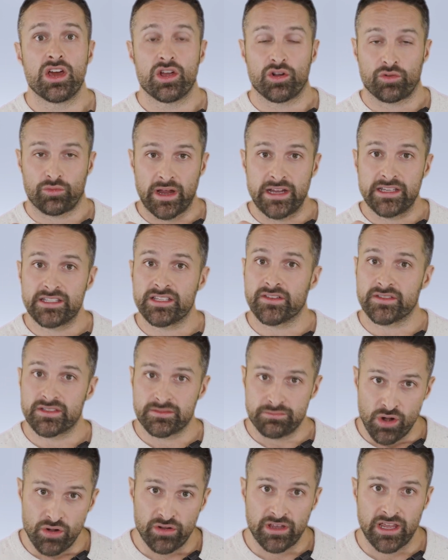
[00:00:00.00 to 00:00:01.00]
rates of
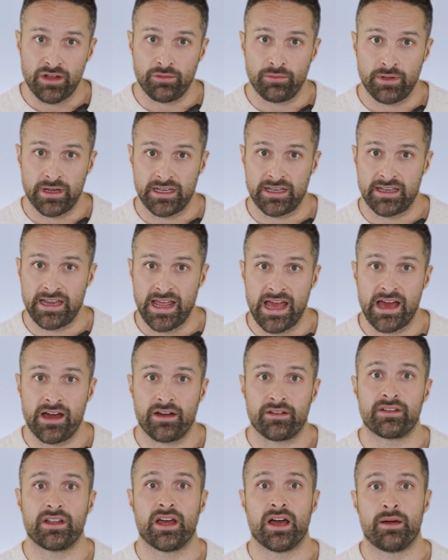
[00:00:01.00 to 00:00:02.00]
smoking went
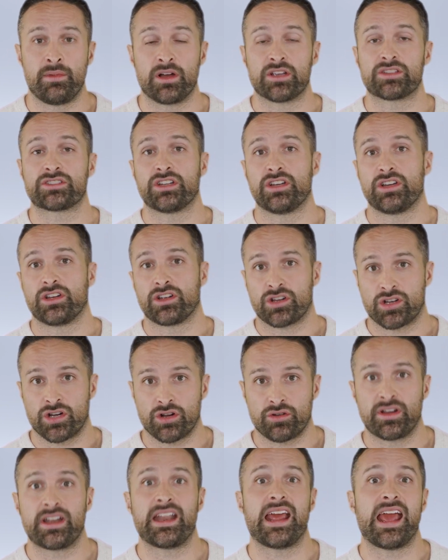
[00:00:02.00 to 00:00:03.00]
down amongst
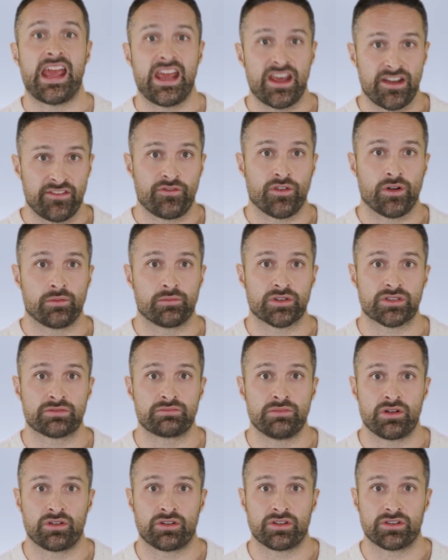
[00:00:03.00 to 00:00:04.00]
current and former
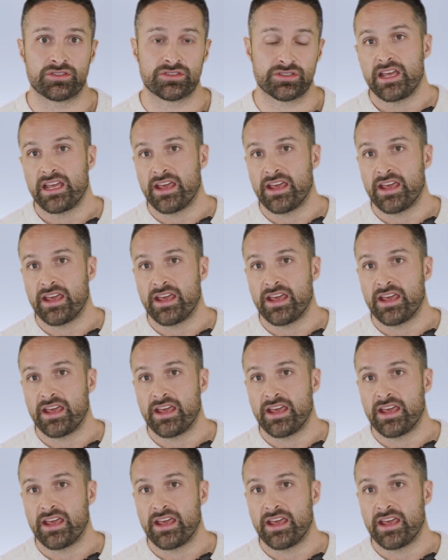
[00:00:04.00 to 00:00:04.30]
smokers.